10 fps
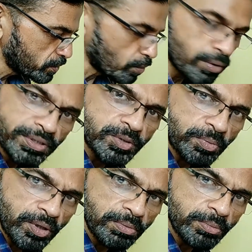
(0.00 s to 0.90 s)
solve this
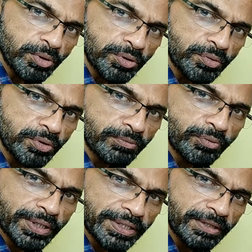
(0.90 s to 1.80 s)
problem on your own. If
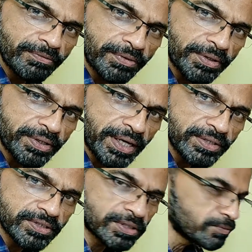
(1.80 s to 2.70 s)
you get a different
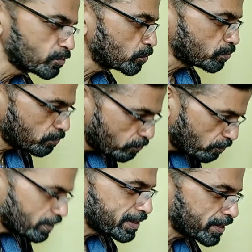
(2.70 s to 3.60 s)
answer, if you
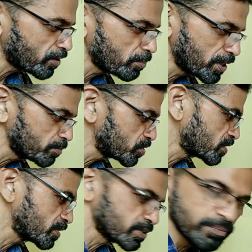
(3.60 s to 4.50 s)
feel that I made a
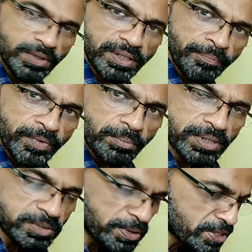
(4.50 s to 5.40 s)
mistake somewhere,
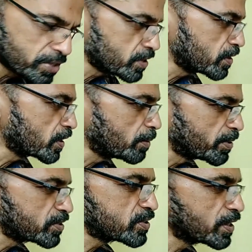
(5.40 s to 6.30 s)
please mention it in the
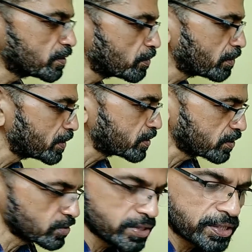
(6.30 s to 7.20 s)
comments and we will
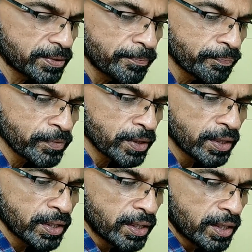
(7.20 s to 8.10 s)
discuss that.
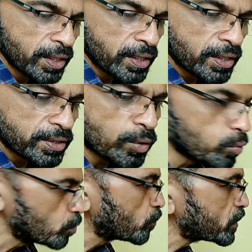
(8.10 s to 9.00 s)

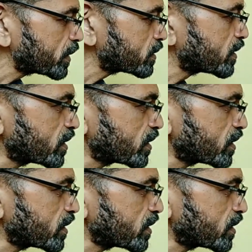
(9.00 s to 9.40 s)
Now we take the